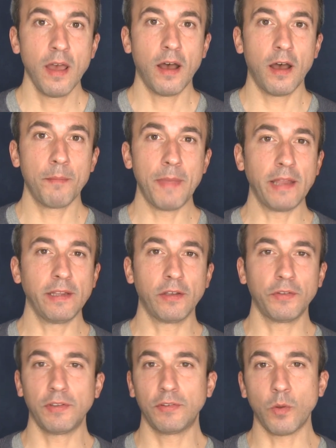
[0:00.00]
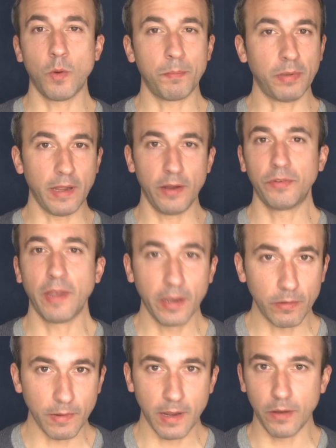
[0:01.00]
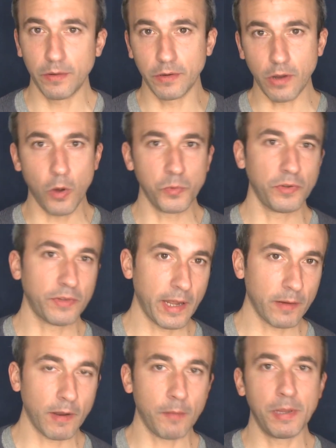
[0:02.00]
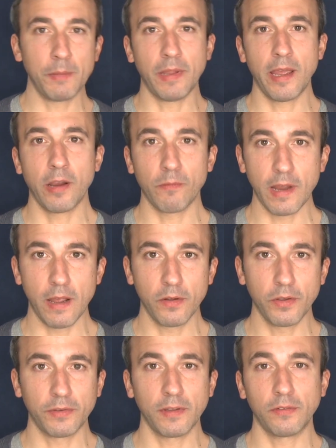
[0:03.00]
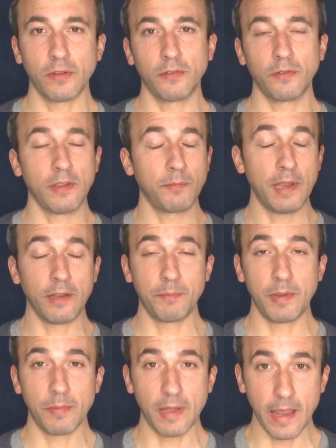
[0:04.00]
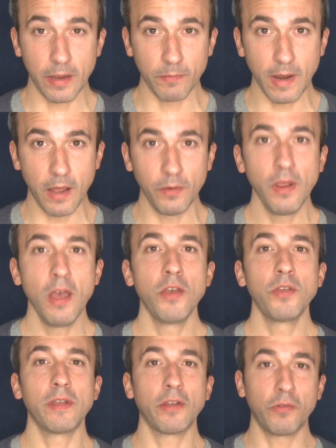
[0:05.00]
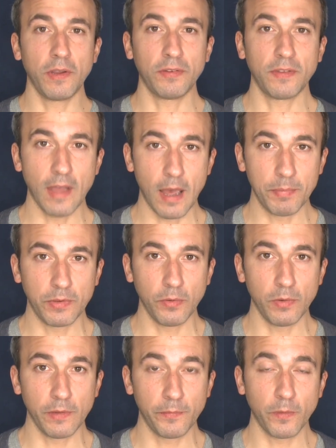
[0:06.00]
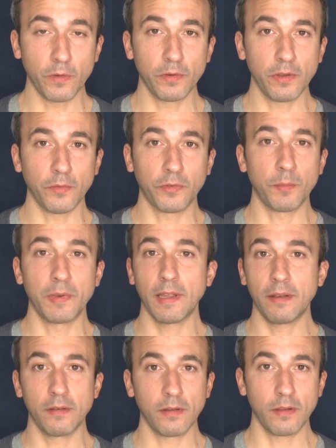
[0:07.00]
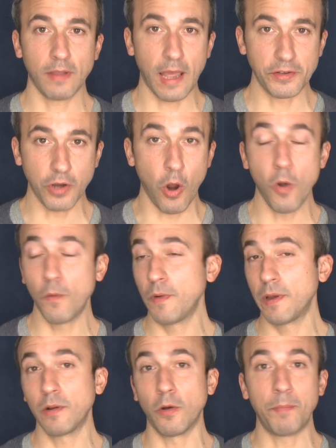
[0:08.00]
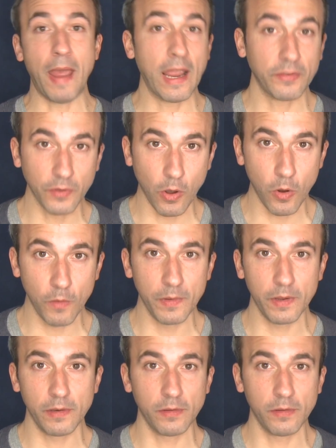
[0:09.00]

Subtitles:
Mainly because you just don't want players hanging around, coaches hanging around, people hanging around, because as many people are hanging around, you increase the opportunity for someone to catch COVID or pass COVID